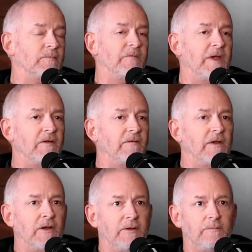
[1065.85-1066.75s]
very,
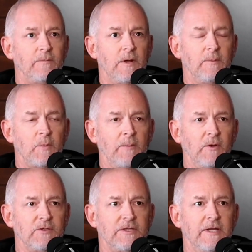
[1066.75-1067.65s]
very
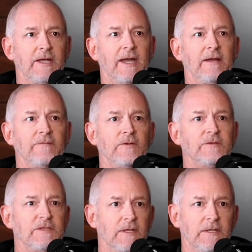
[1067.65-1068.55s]
popular study out of New
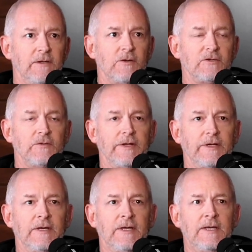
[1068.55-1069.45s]
Zealand, Australia,